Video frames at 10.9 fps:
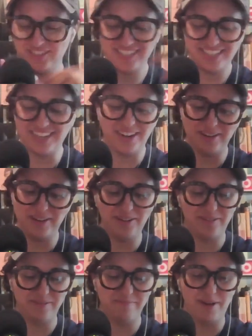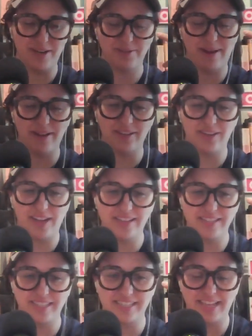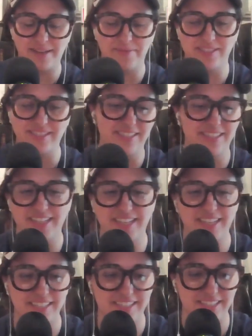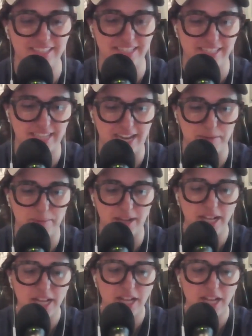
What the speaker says: didn't know much about you guys, except this is an aside, but